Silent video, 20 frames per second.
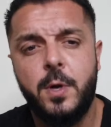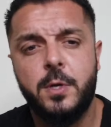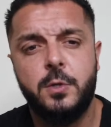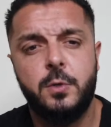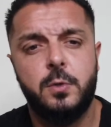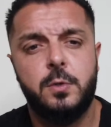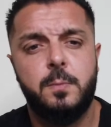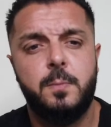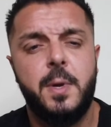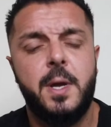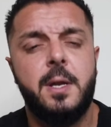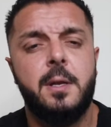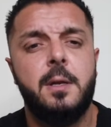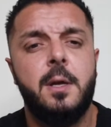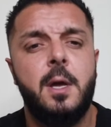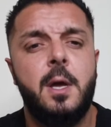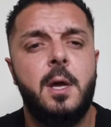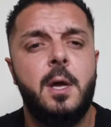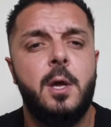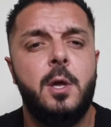how much you spend.
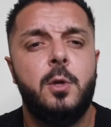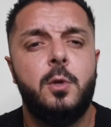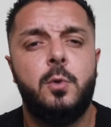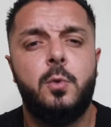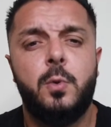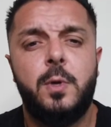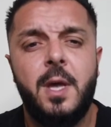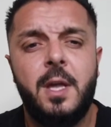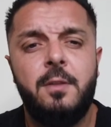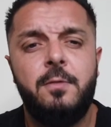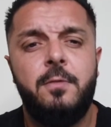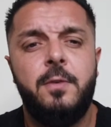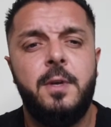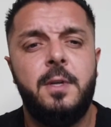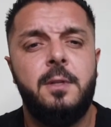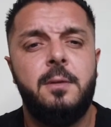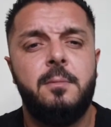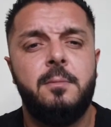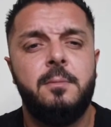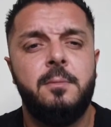To get
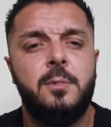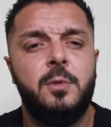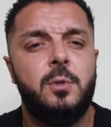fit,